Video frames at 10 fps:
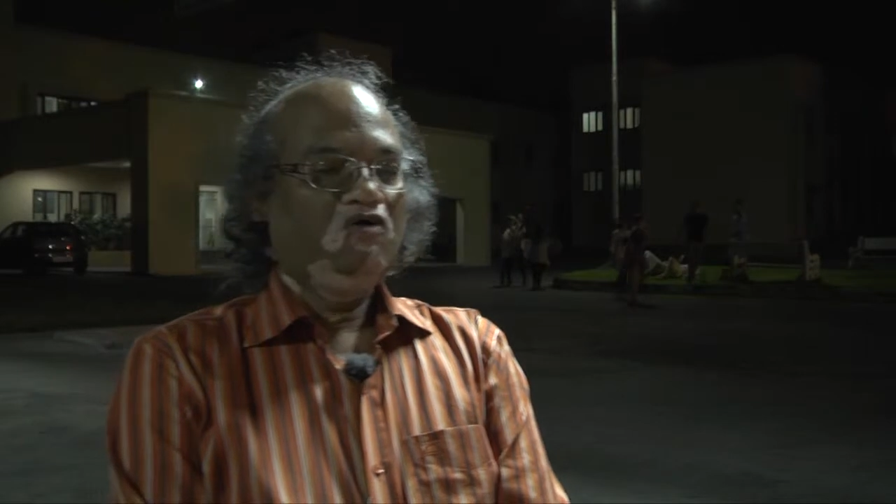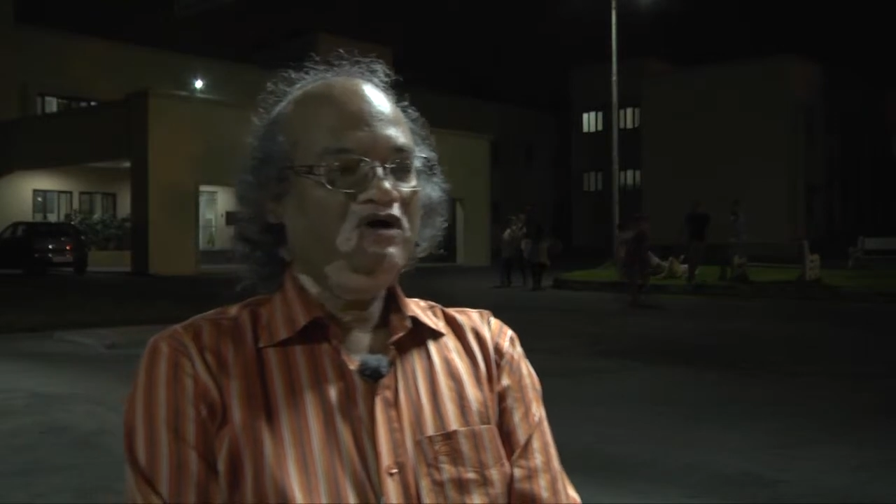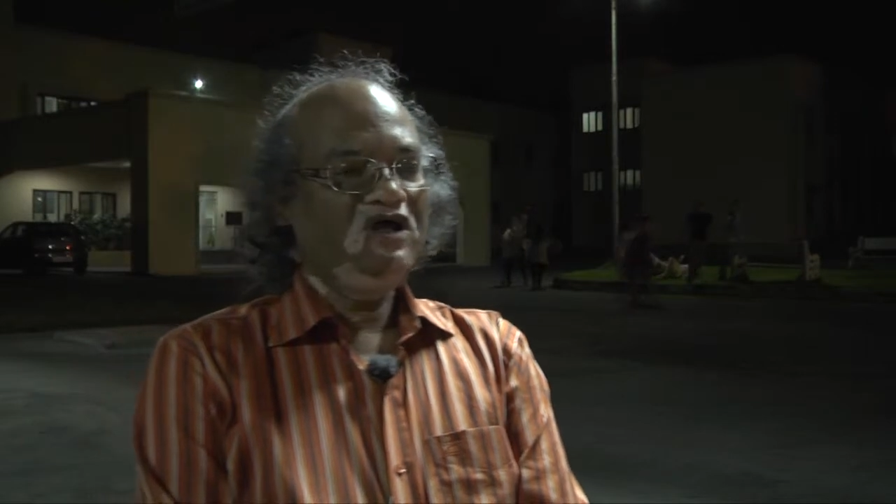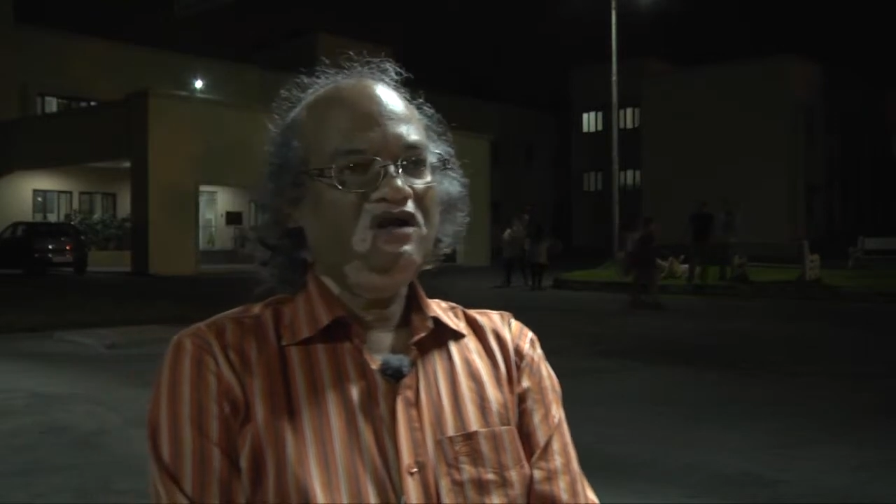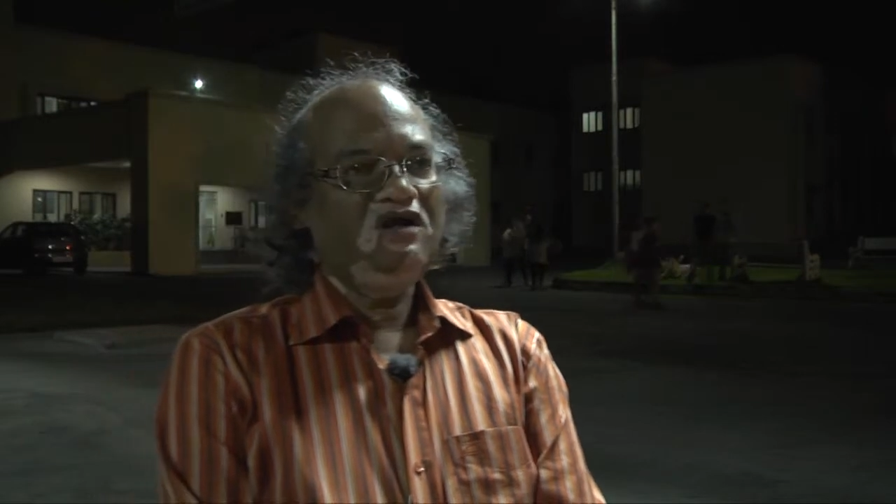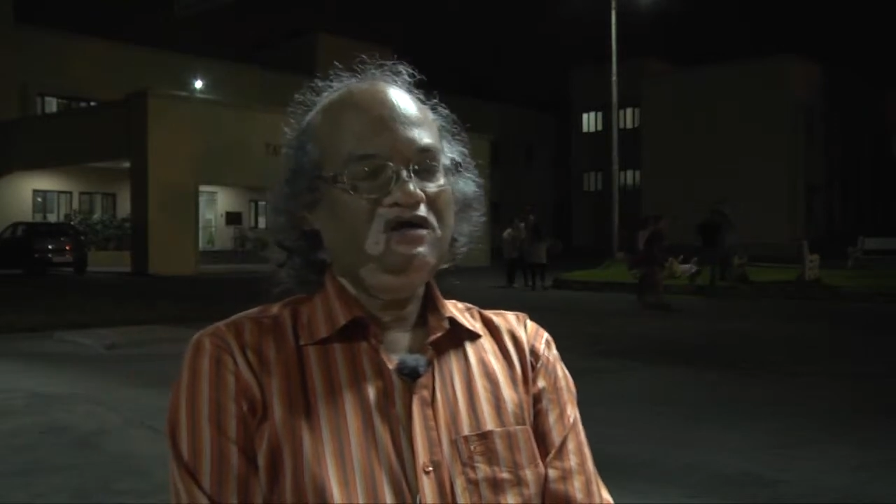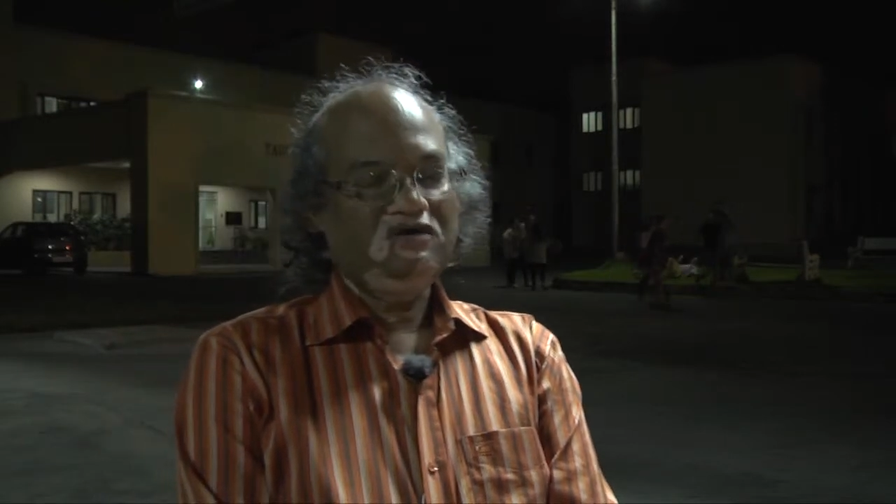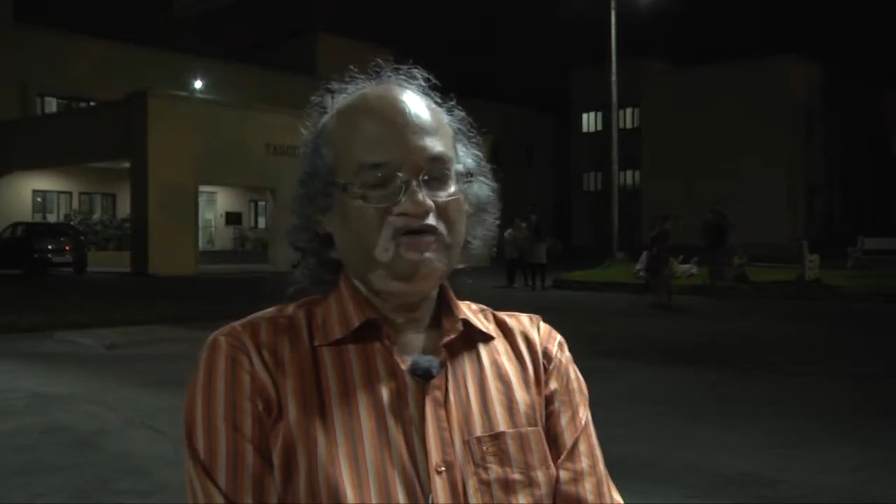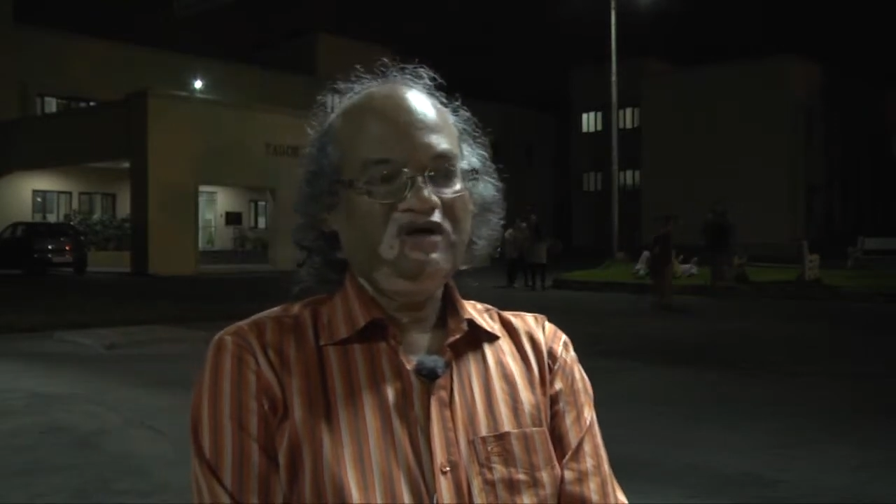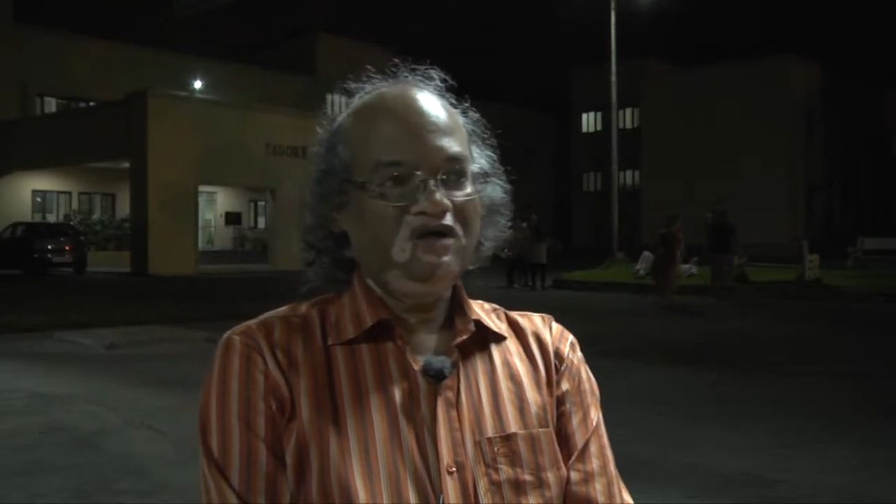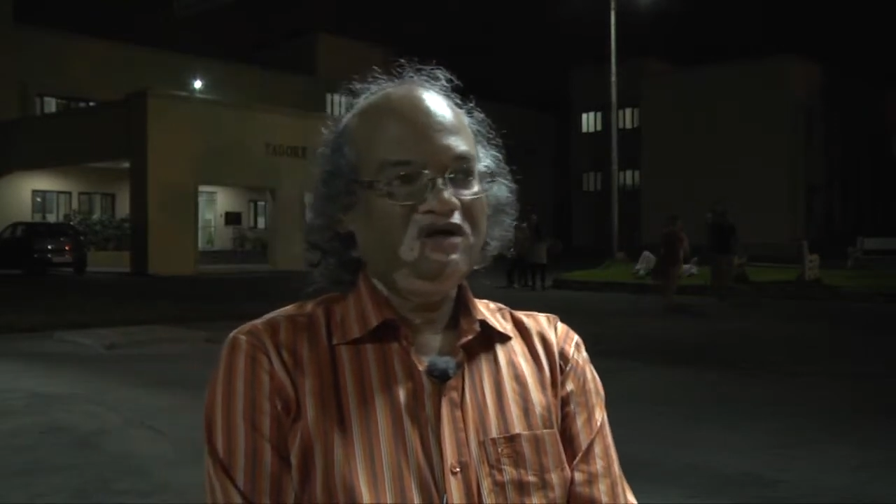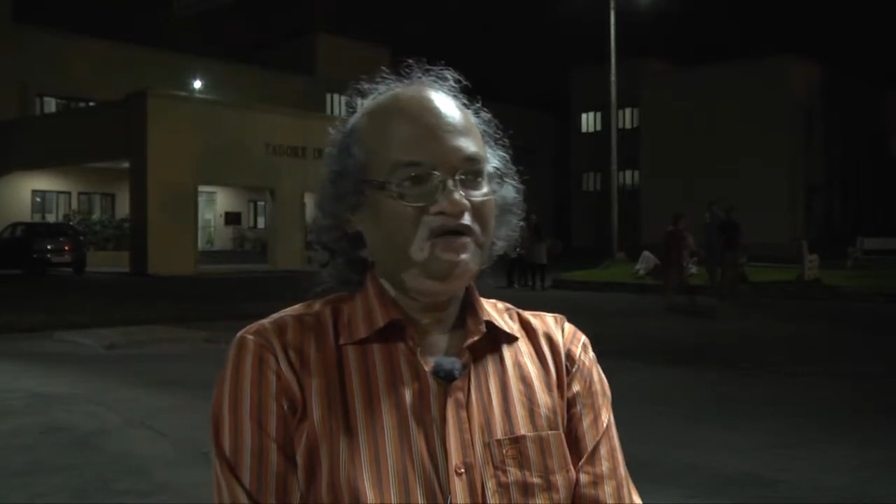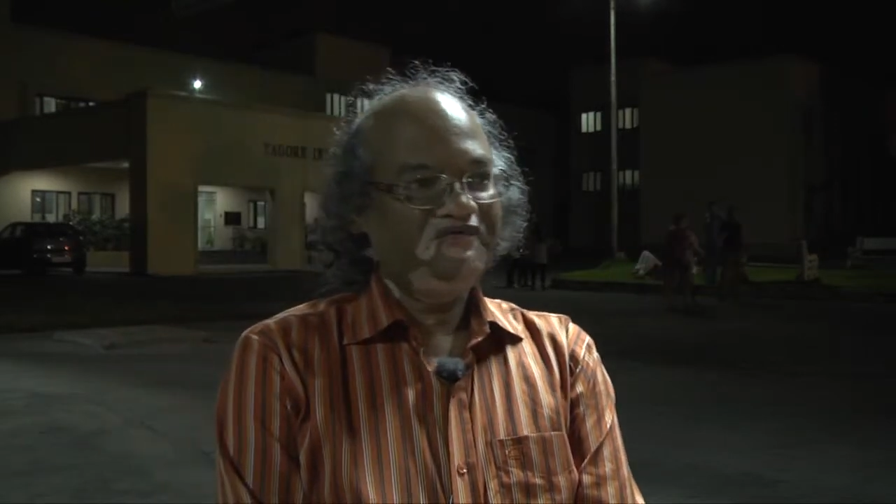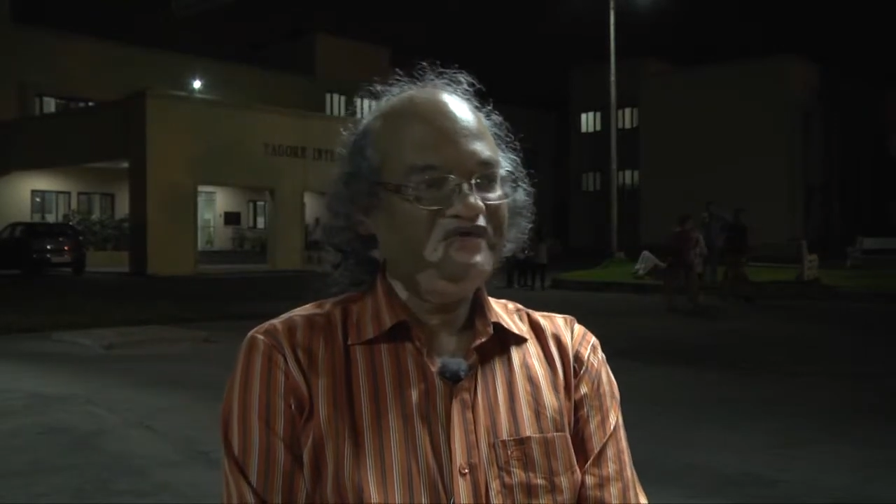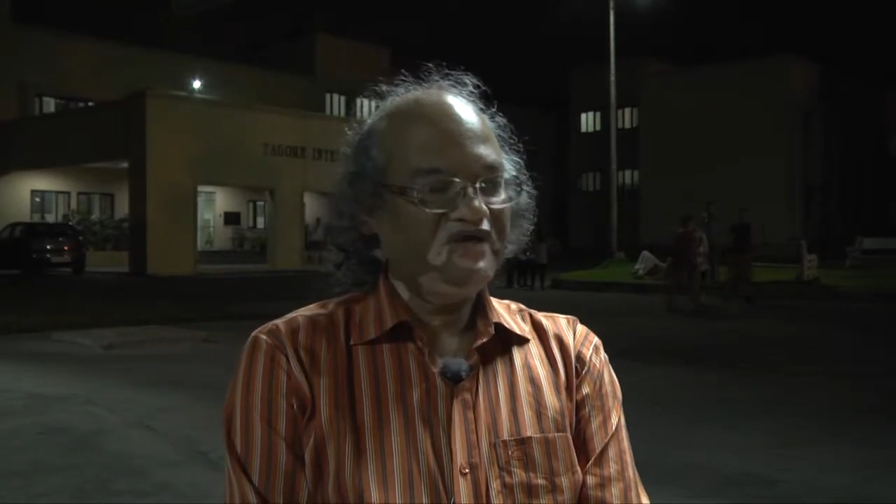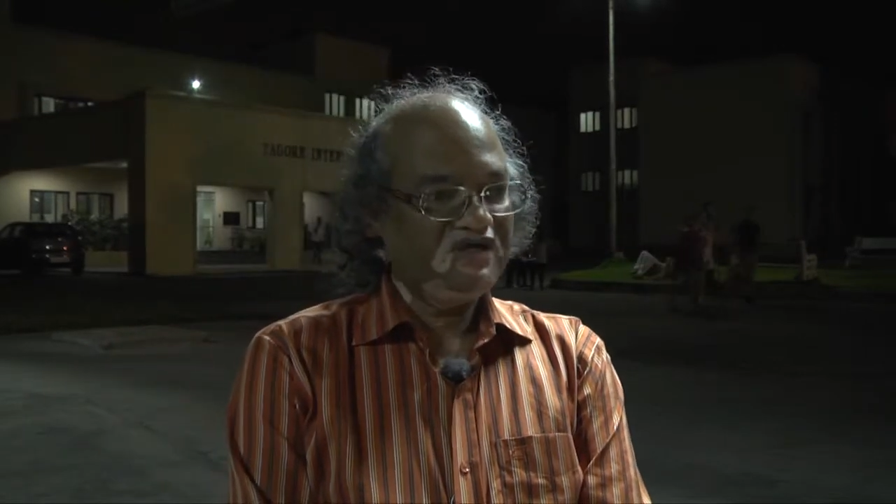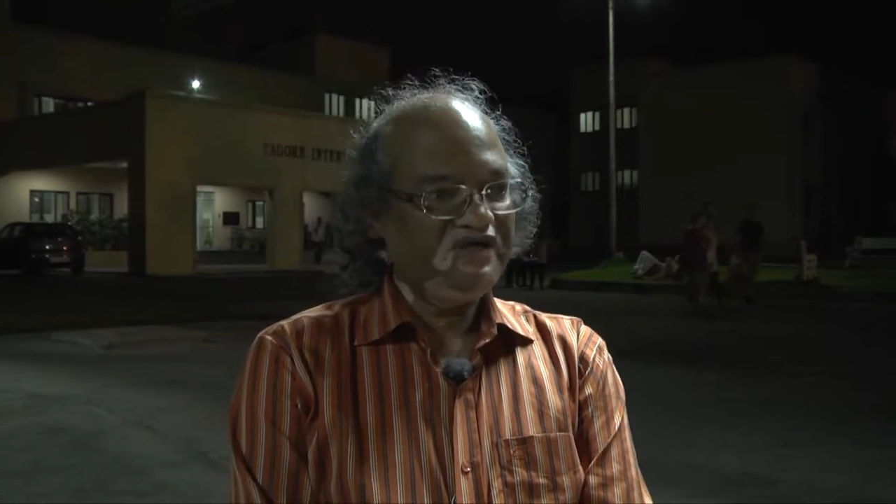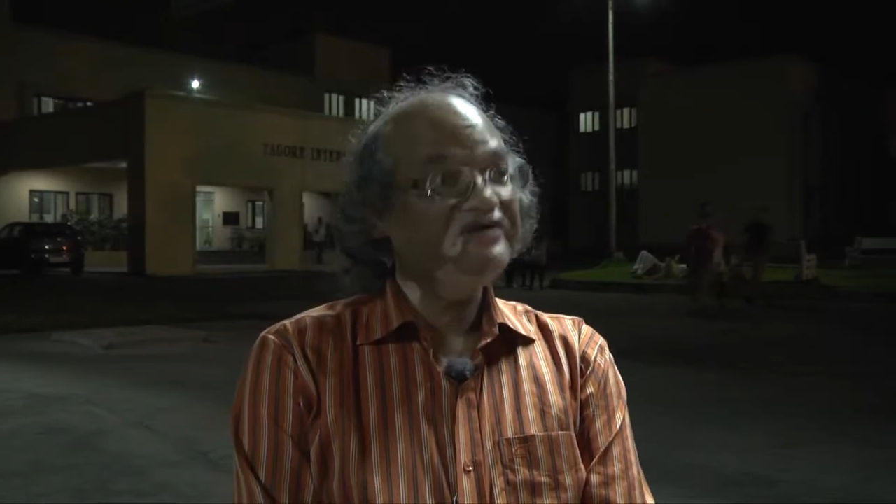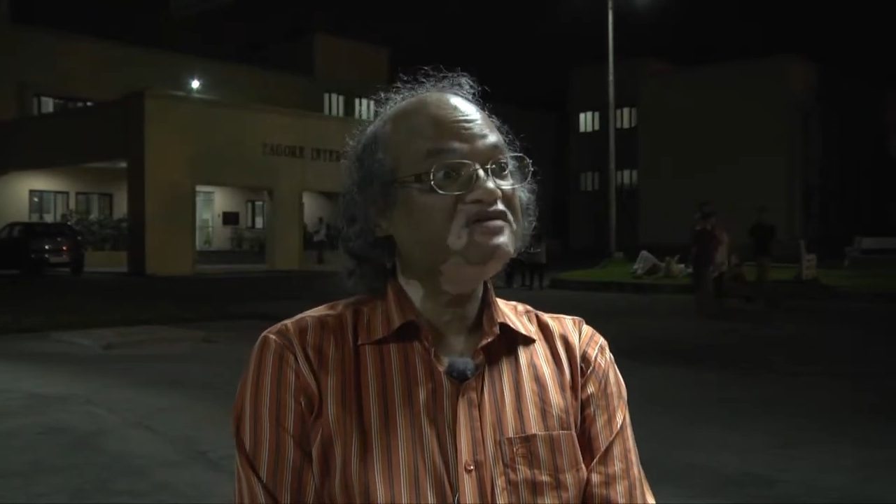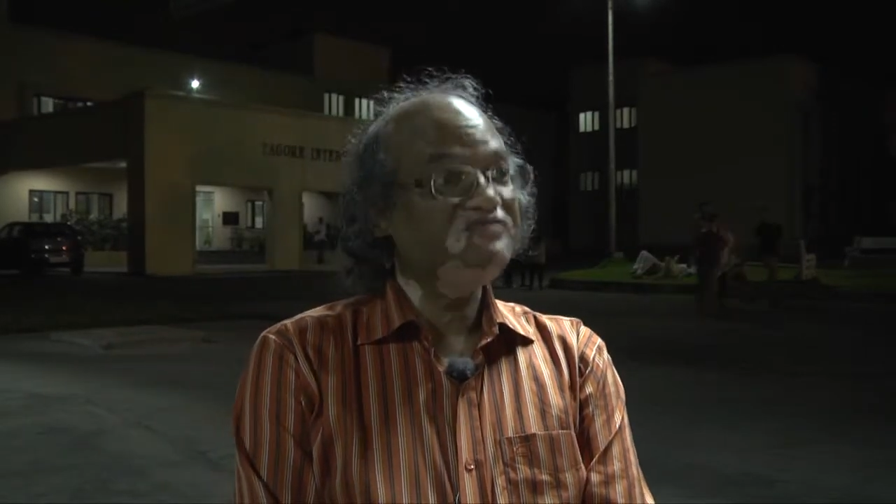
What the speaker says: It